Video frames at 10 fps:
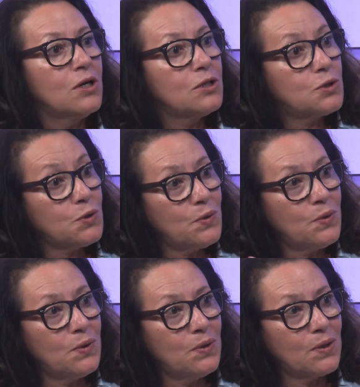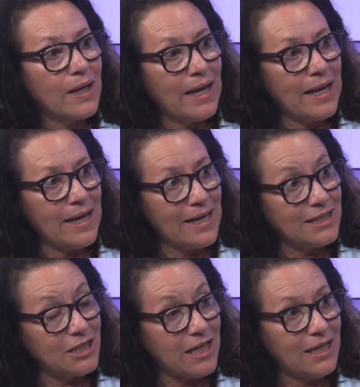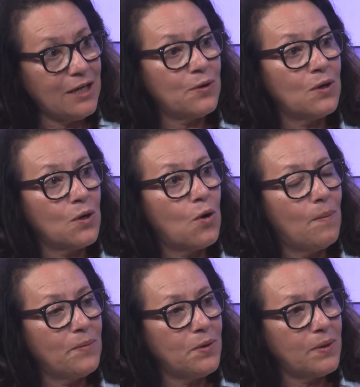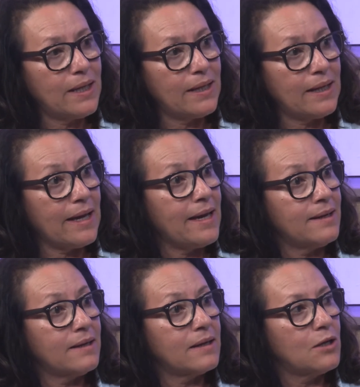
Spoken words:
to a general community and